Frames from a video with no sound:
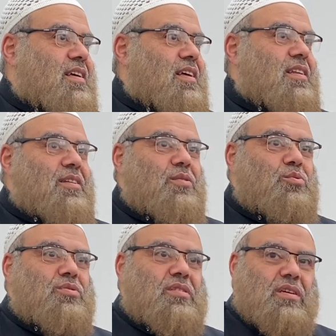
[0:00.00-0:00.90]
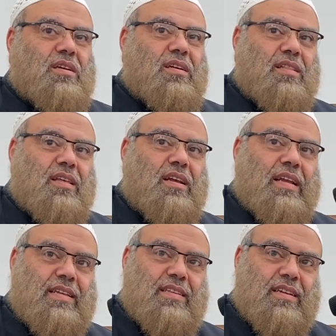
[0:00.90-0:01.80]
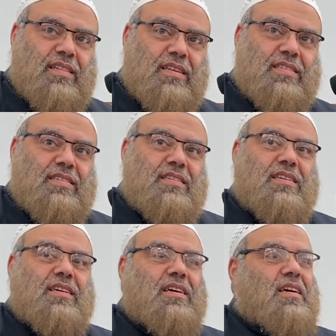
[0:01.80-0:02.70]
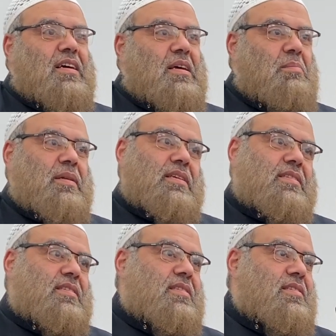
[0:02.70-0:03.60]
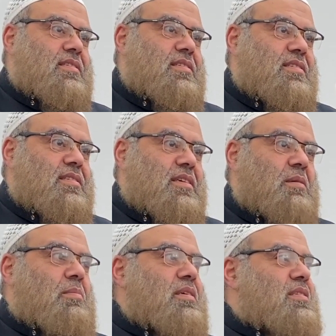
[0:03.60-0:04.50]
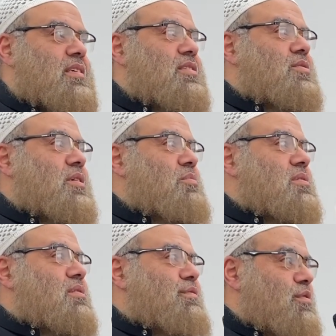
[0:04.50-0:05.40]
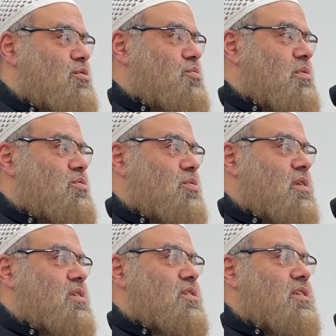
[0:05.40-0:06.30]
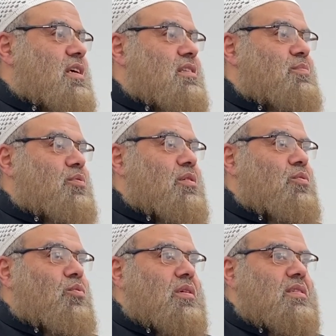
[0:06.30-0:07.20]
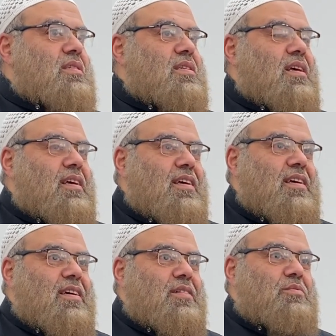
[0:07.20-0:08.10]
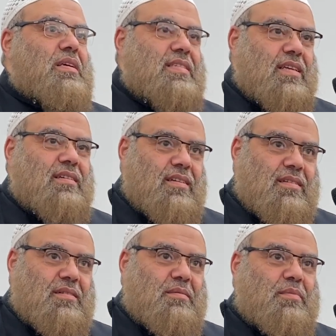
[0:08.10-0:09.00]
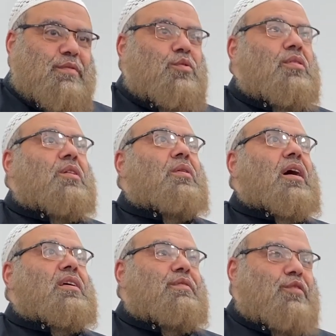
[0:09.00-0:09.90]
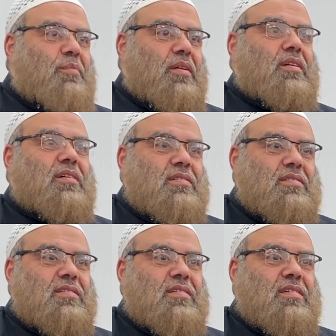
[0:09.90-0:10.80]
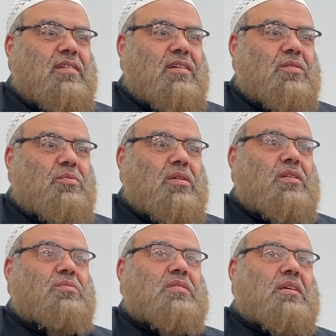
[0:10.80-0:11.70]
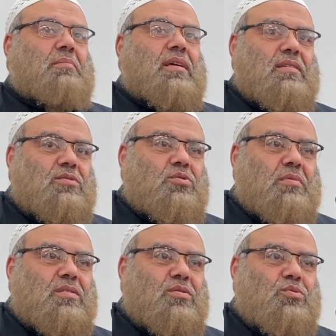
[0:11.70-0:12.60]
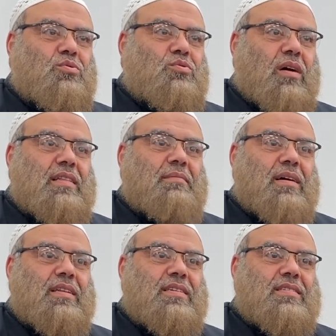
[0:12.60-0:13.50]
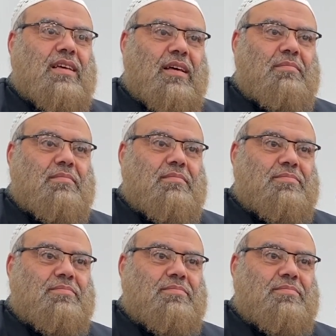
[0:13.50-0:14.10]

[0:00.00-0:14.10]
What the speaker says: And who's the leader in this? Iblis. Iblis, he was the first one to initiate putting one's reason before the wahi from Allah. When he was commanded to make sujood to Adam alayhi salam,